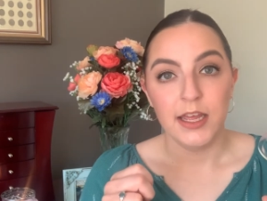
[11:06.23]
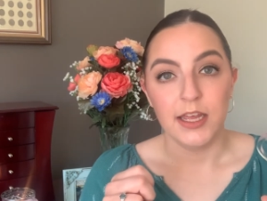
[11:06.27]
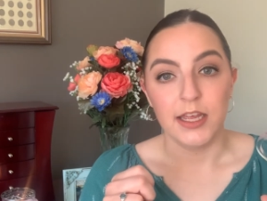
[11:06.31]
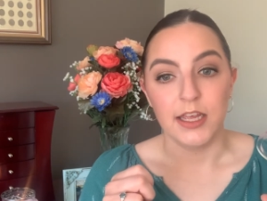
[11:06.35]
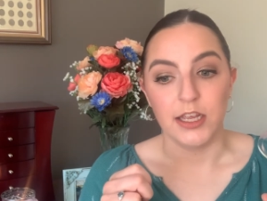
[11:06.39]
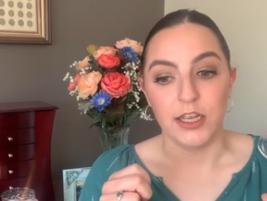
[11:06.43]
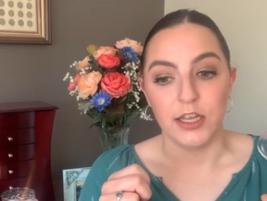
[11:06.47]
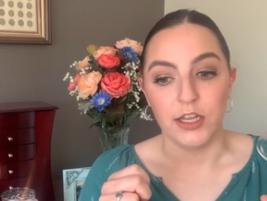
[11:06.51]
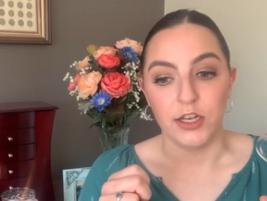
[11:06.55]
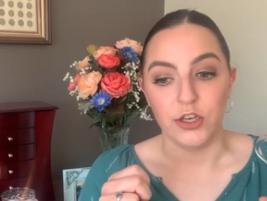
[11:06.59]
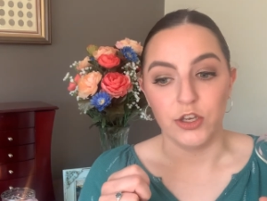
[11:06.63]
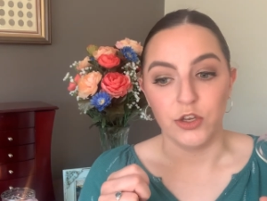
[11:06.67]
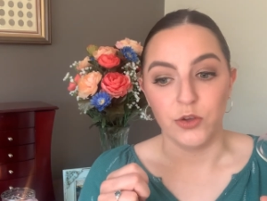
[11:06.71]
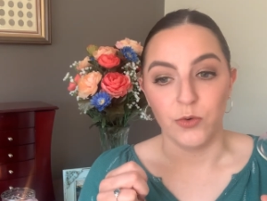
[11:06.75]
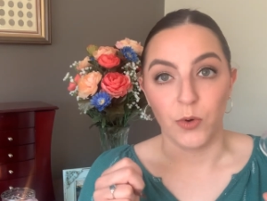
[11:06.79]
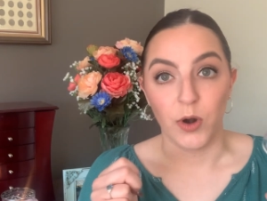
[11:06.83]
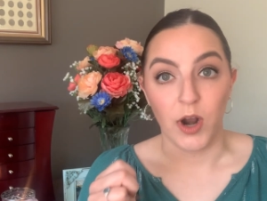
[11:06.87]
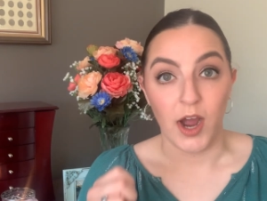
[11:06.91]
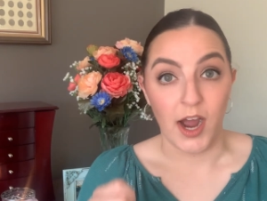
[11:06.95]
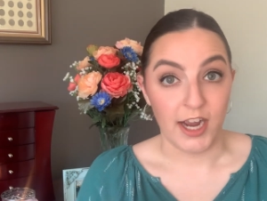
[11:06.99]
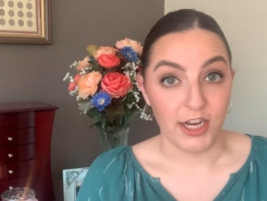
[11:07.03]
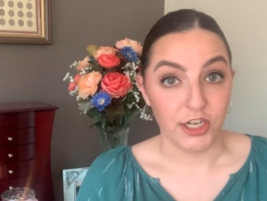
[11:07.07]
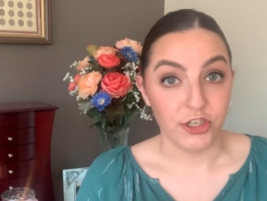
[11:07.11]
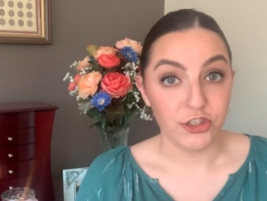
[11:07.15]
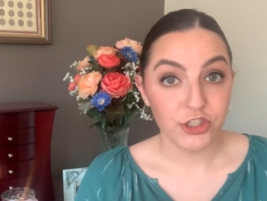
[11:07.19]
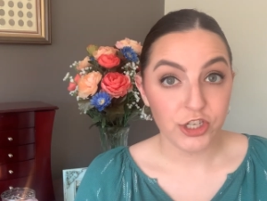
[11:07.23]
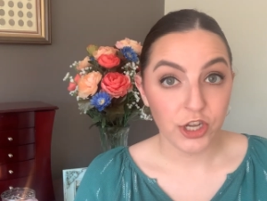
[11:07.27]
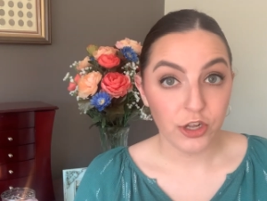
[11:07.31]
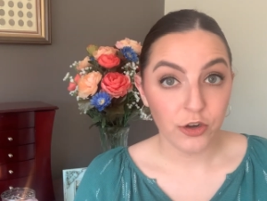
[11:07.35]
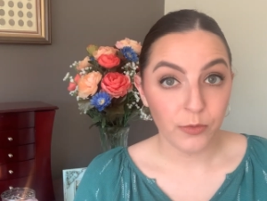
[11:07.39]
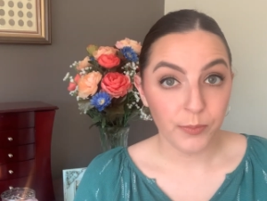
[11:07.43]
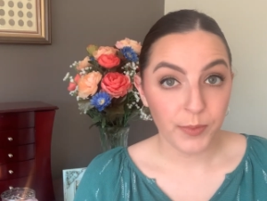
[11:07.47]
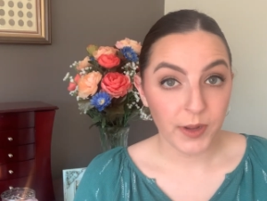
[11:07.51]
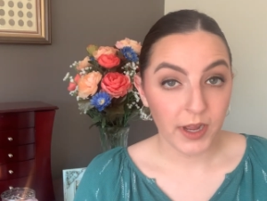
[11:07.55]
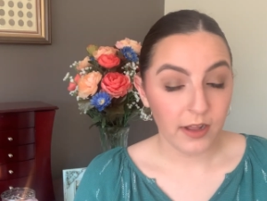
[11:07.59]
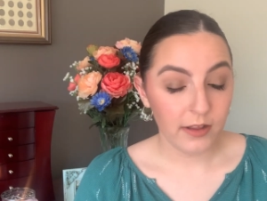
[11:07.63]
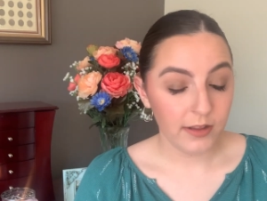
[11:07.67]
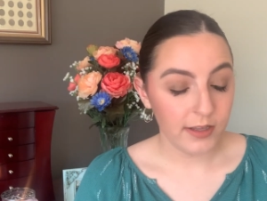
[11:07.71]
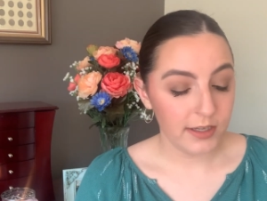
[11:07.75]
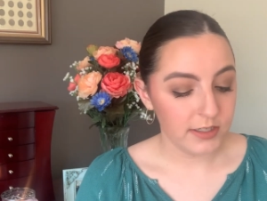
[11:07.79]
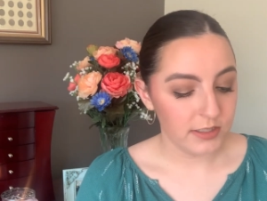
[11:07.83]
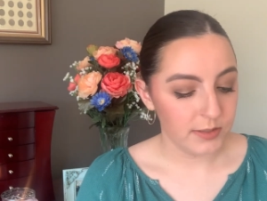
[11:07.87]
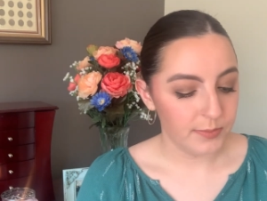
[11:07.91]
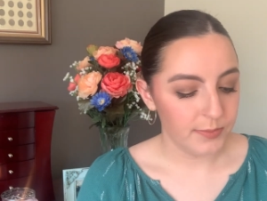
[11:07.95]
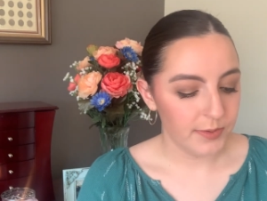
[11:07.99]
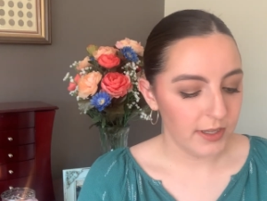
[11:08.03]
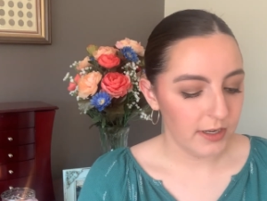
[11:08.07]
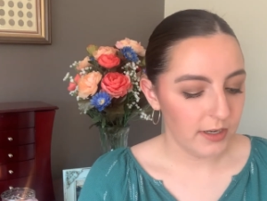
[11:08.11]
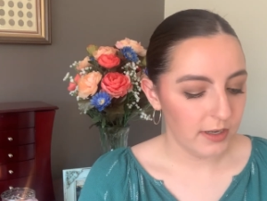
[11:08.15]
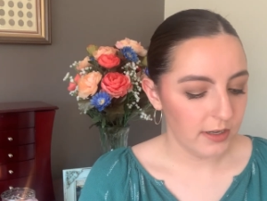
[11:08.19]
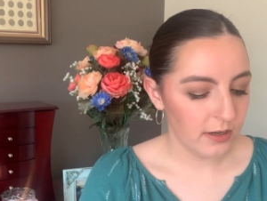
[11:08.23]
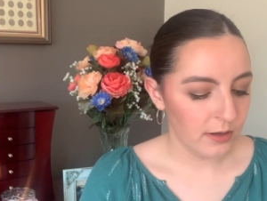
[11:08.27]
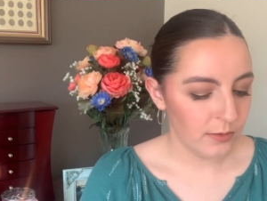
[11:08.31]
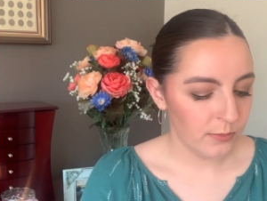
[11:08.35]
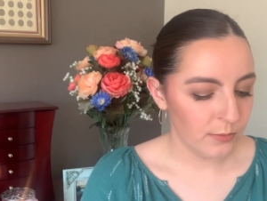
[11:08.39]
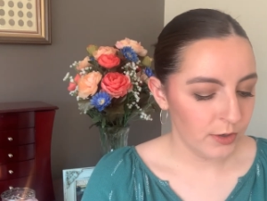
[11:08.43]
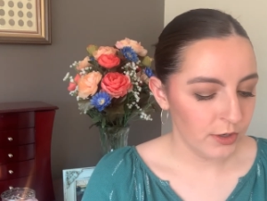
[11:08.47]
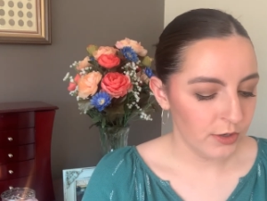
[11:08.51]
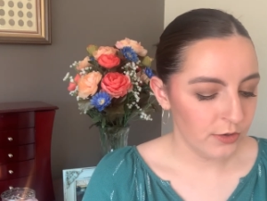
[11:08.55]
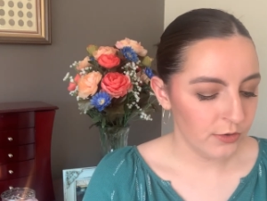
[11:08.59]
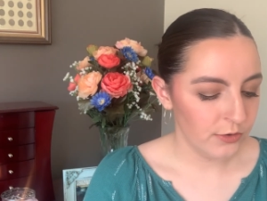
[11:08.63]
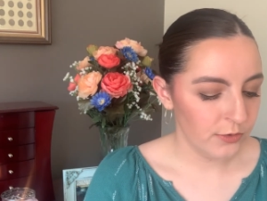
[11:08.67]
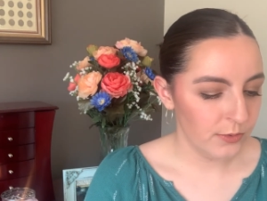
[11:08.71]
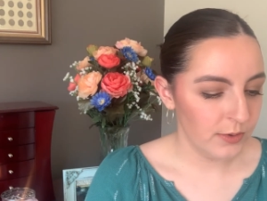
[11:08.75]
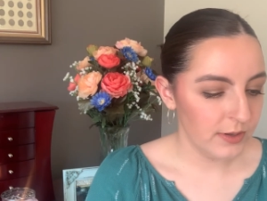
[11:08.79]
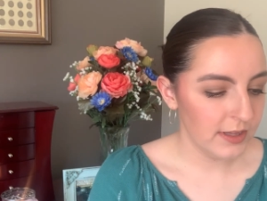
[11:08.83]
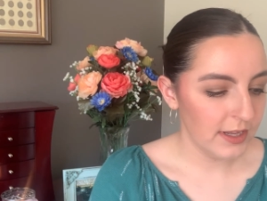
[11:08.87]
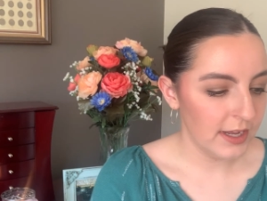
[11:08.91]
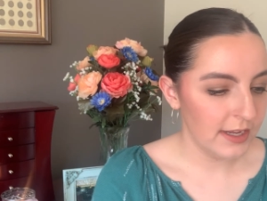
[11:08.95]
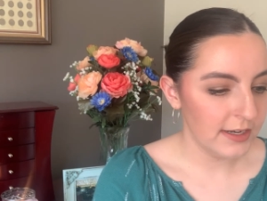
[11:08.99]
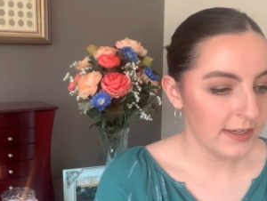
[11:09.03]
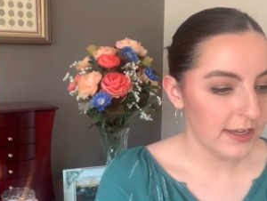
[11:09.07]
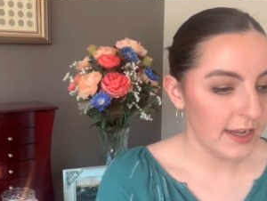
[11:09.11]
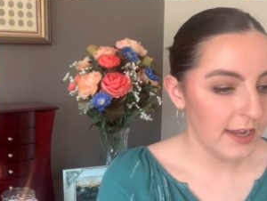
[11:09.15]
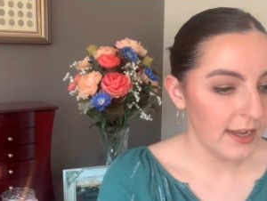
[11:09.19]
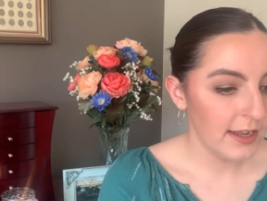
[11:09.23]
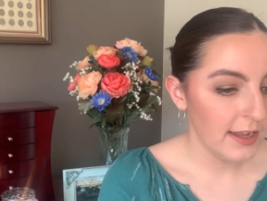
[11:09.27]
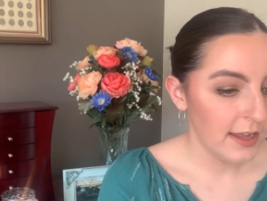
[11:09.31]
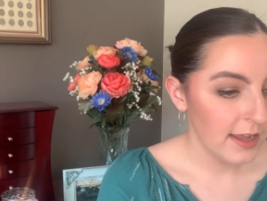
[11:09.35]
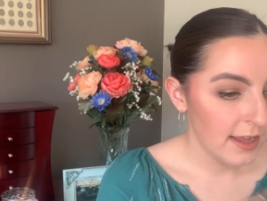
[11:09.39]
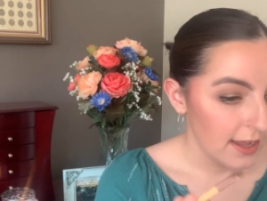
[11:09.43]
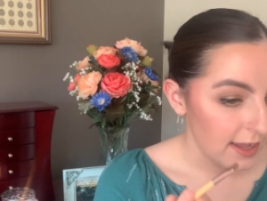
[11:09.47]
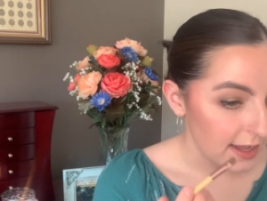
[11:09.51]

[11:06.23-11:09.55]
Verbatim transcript: in your eyeshadow palette, depending on what you're doing that day,